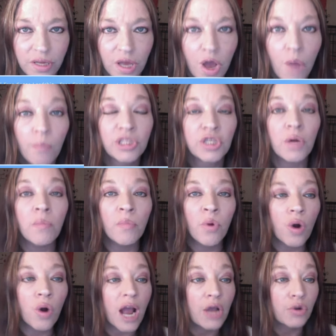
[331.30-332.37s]
But the
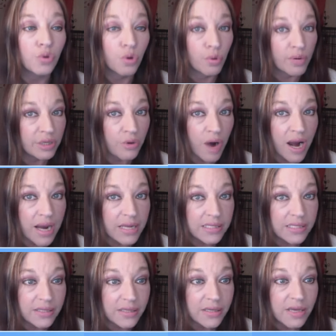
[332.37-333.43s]
more I grew in
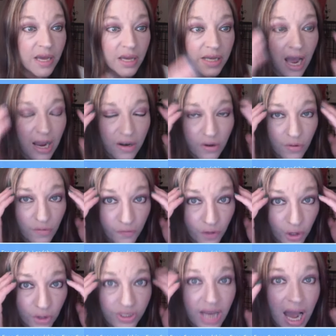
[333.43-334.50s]
grace, got
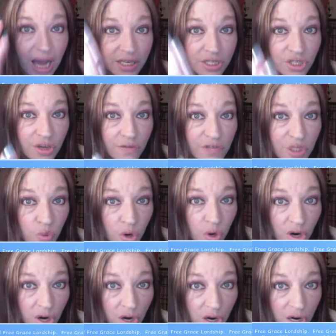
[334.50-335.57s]
full knowledge of his
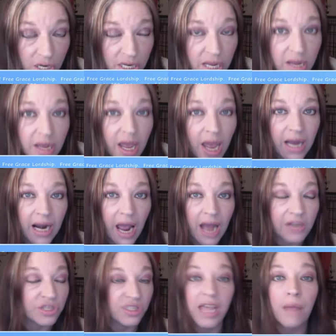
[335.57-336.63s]
word, and I
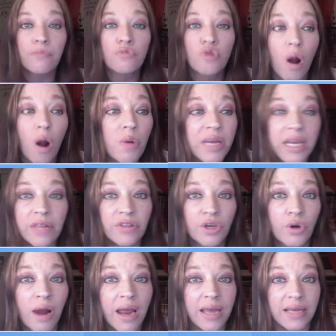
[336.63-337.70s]
just kept growing in the
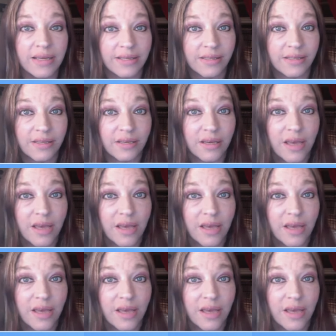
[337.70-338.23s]
grace.